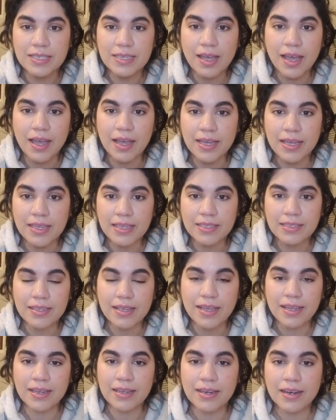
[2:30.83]
tight
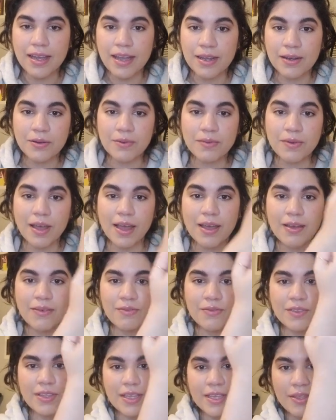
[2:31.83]
and I don't
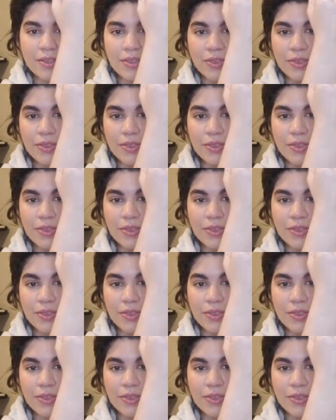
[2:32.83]
have like